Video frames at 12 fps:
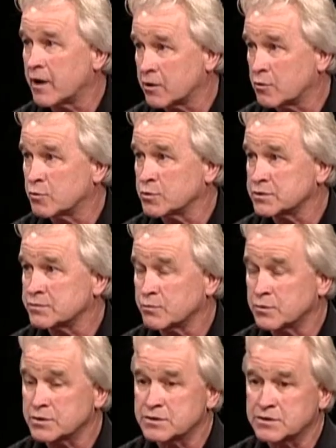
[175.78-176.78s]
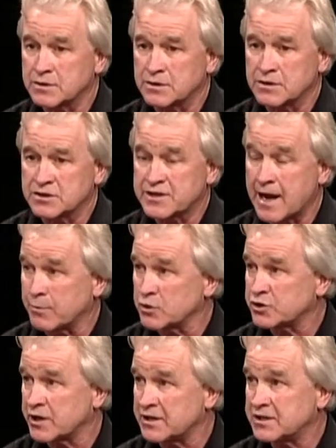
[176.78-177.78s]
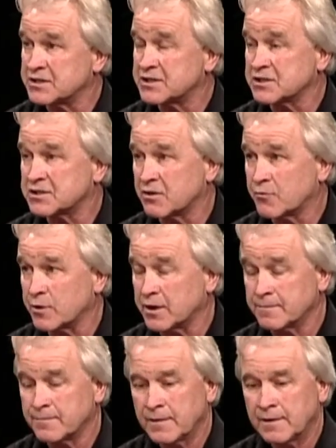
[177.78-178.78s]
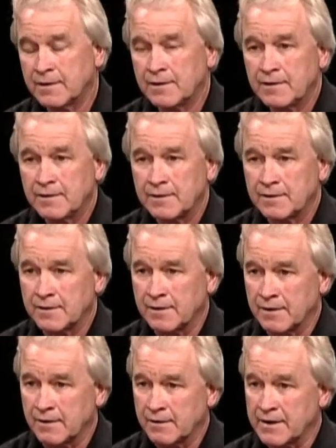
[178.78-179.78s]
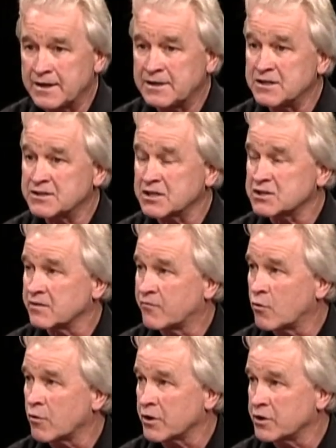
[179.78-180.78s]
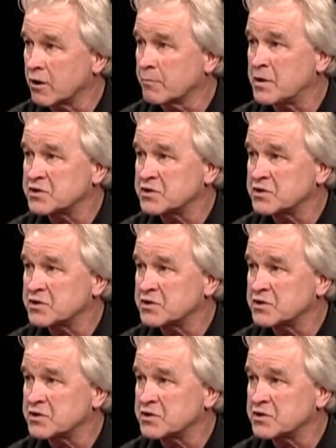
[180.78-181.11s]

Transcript: of Idaho was established in 1863. In 1864, a young